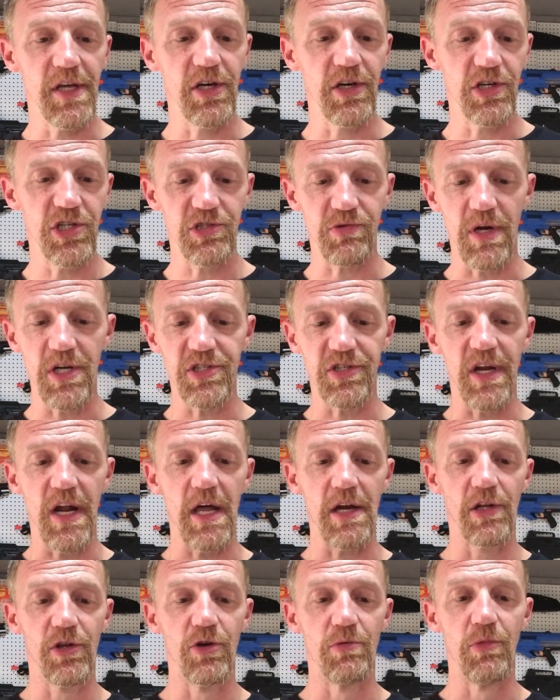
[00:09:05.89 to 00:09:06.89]
They could have stretched that
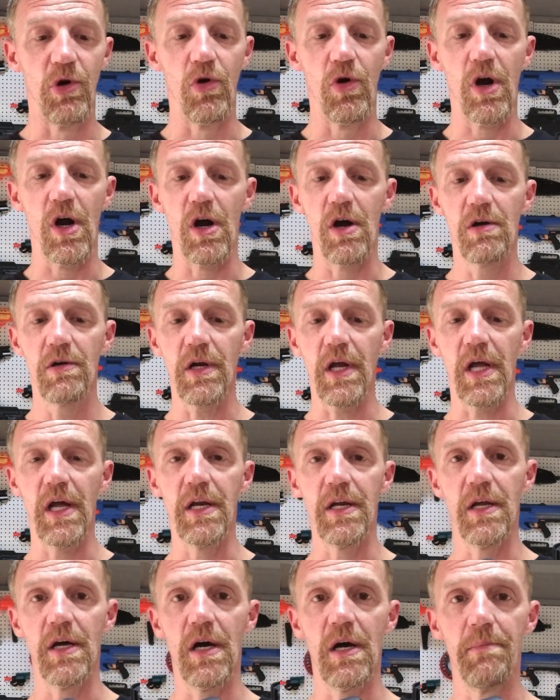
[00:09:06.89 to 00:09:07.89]
out a little more
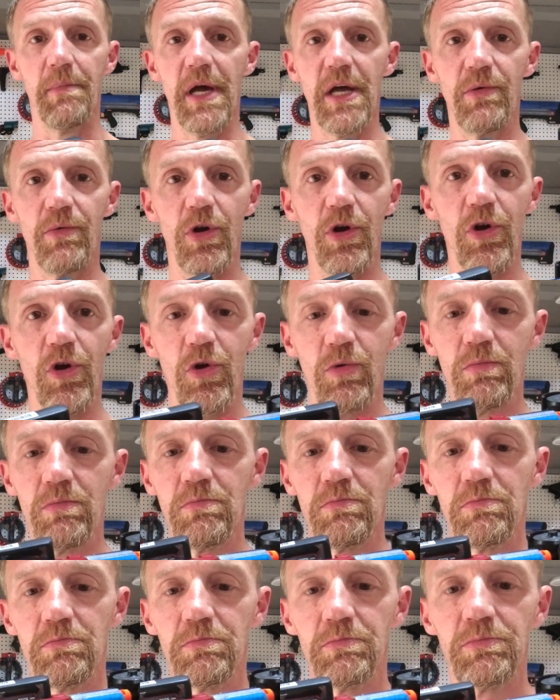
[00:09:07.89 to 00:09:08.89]
and uh, made
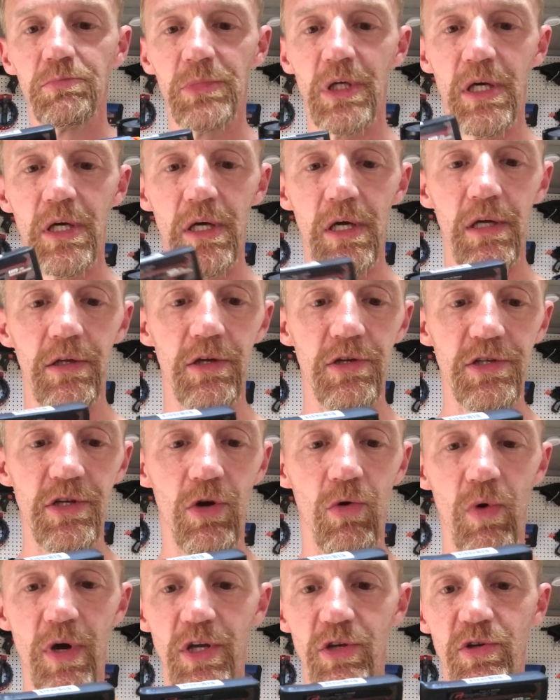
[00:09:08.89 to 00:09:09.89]
room. There's
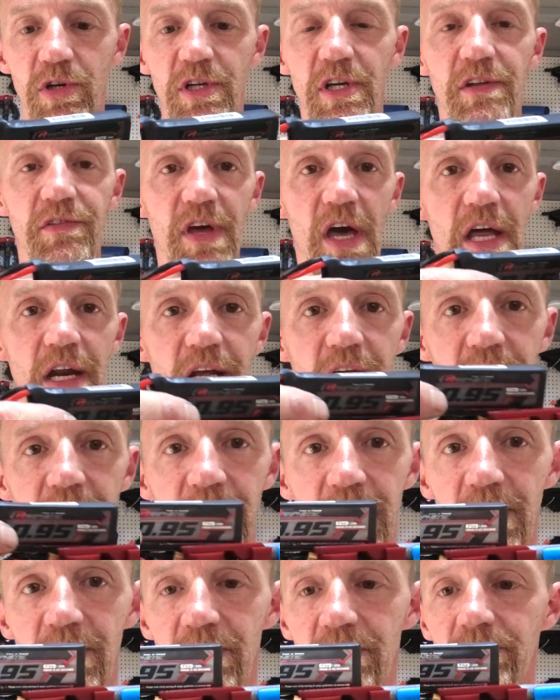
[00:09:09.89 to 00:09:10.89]
no way you could get that in
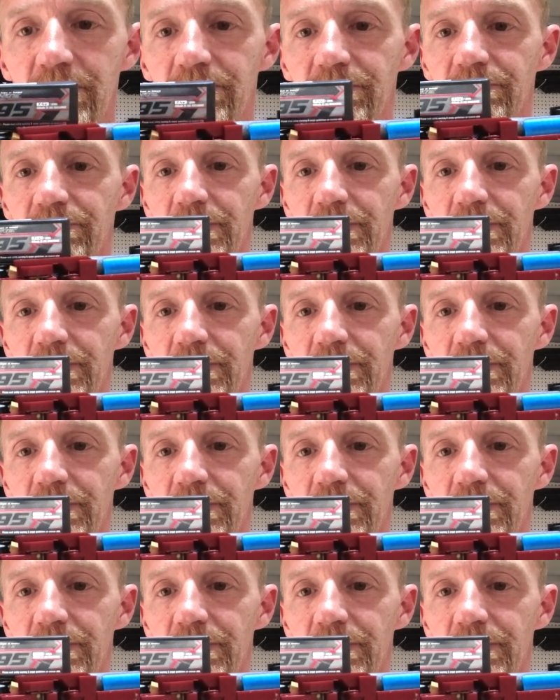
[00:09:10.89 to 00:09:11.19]
here.